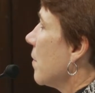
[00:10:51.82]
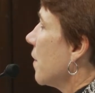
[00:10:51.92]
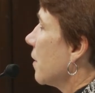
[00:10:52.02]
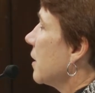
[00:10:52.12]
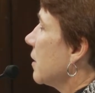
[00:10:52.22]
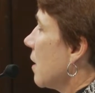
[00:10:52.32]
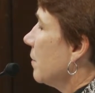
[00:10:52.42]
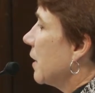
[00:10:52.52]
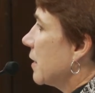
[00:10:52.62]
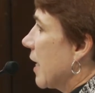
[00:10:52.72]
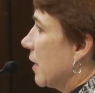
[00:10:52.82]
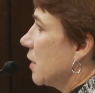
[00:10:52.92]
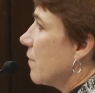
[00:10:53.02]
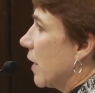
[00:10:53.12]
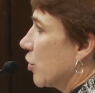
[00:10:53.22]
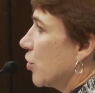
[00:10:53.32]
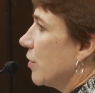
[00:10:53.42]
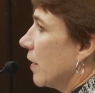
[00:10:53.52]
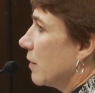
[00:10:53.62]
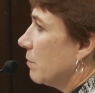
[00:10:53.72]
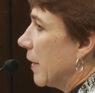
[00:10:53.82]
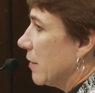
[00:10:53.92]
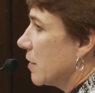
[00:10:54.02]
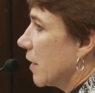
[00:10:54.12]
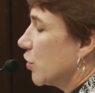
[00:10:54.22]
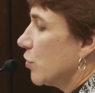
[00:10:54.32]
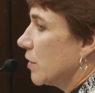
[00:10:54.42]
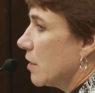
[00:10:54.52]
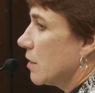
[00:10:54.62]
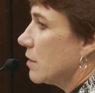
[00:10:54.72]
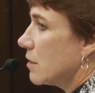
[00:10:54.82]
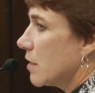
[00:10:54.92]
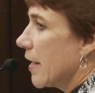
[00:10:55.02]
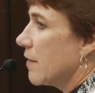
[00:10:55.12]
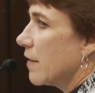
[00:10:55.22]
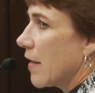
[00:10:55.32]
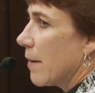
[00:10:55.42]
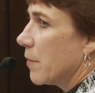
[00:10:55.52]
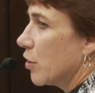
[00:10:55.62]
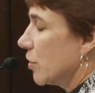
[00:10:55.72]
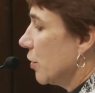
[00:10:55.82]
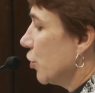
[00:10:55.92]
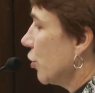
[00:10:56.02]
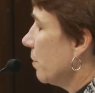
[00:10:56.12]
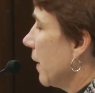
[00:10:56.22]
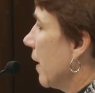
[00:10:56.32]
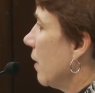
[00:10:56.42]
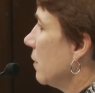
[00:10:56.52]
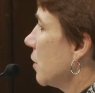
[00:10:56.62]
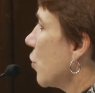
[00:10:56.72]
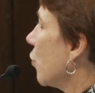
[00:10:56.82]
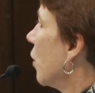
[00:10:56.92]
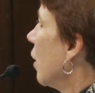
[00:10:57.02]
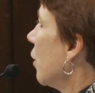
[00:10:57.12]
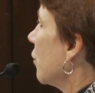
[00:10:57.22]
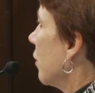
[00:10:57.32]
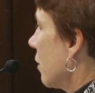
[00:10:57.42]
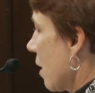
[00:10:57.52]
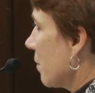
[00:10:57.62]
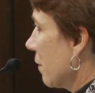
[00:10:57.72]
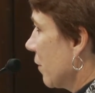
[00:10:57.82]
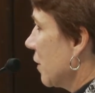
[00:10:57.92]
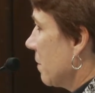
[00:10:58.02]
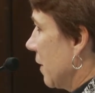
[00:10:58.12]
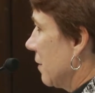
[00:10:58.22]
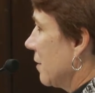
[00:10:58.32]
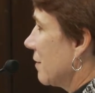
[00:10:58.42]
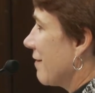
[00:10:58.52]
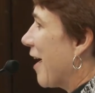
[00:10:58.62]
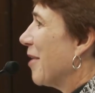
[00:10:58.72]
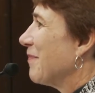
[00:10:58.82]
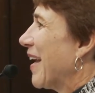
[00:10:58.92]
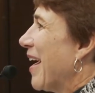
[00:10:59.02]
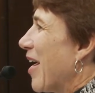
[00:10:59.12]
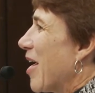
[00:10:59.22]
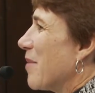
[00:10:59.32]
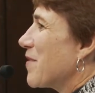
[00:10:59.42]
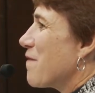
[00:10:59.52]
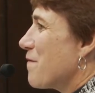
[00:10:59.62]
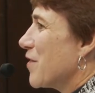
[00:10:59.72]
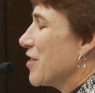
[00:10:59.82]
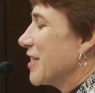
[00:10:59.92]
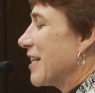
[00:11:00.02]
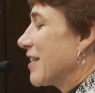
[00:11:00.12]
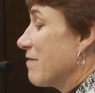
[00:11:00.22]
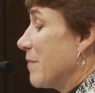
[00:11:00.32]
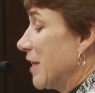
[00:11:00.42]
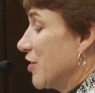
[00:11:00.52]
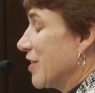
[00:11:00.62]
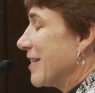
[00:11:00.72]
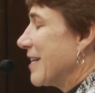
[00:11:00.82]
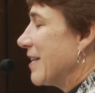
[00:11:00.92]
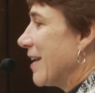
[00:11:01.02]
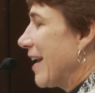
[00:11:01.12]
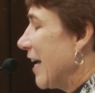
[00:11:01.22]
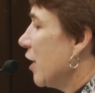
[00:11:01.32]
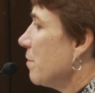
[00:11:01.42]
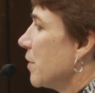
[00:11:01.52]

there is some dissatisfaction that the bail schedule doesn't say that that person should be held. So there are a couple of responses to that. First, as I've mentioned, in any